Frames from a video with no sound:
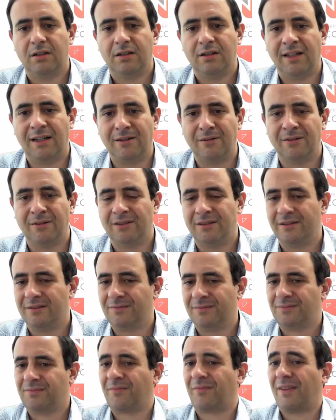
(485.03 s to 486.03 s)
Now,
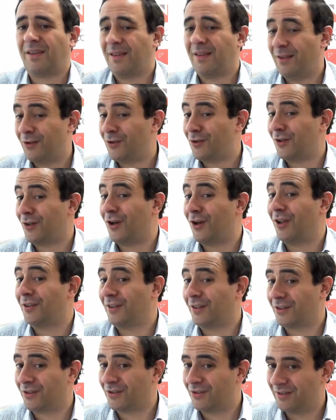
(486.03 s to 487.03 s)
this is the
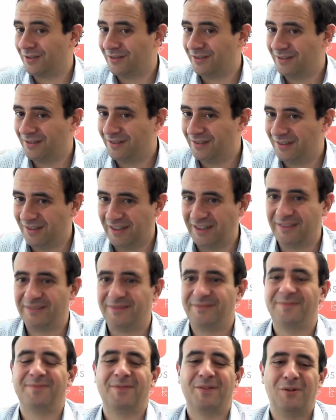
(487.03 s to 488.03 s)
context, right?
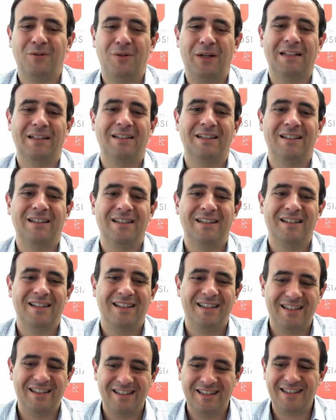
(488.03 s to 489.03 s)
Well,
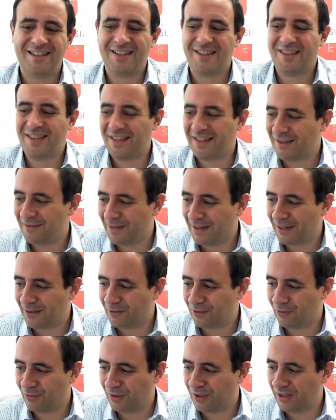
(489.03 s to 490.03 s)
let's think
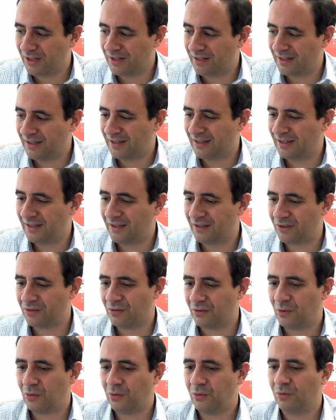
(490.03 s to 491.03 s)
about what
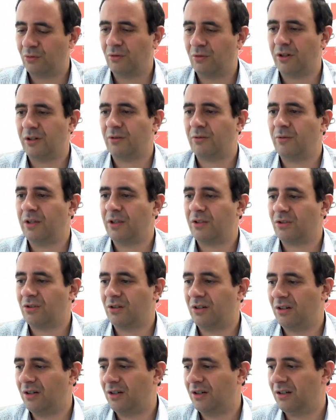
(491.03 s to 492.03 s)
we
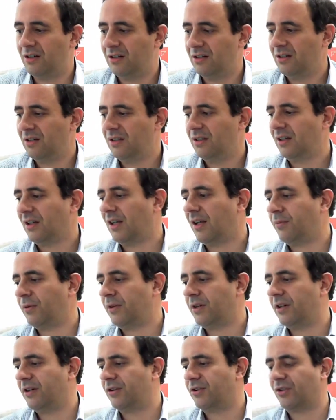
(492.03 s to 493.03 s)
saw a
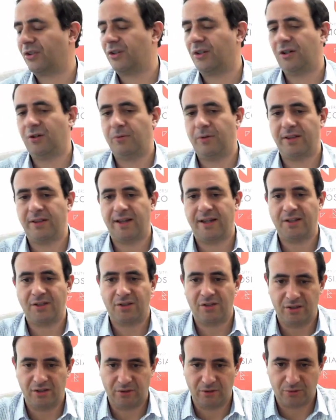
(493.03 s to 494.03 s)
couple years ago with
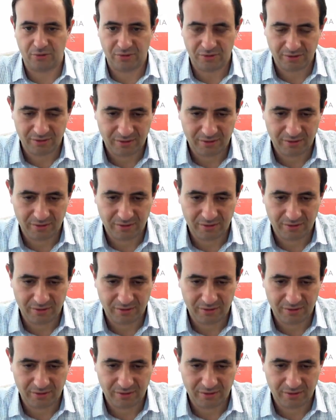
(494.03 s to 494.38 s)
ICOs.